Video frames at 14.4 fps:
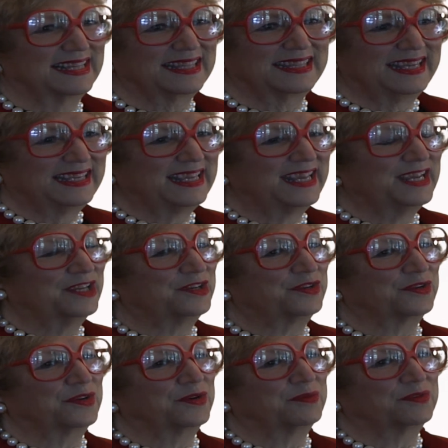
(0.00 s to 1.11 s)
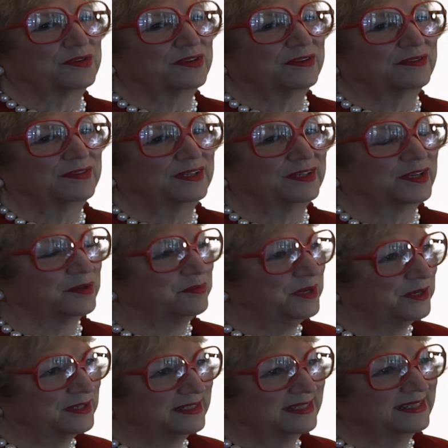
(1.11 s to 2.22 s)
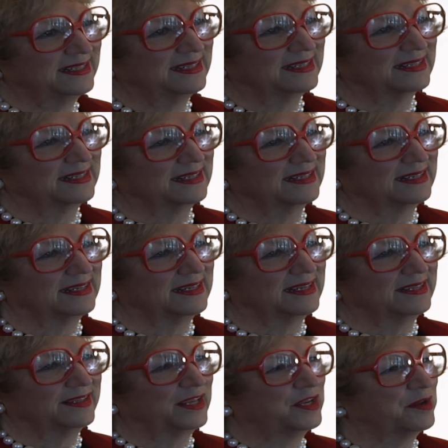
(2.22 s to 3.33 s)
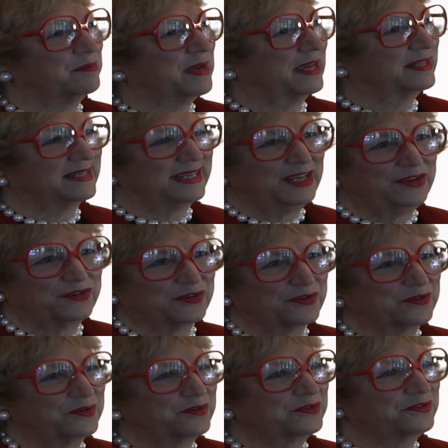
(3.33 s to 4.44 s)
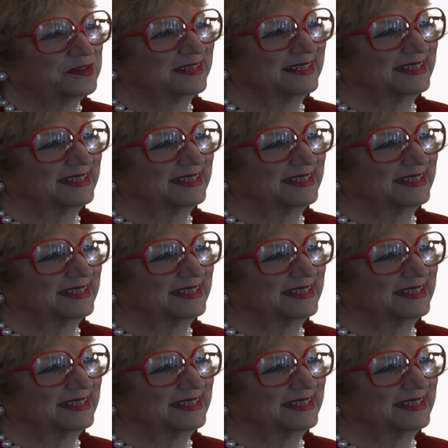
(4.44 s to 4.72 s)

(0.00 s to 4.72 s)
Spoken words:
thinking in terms of community, thinking about teachers,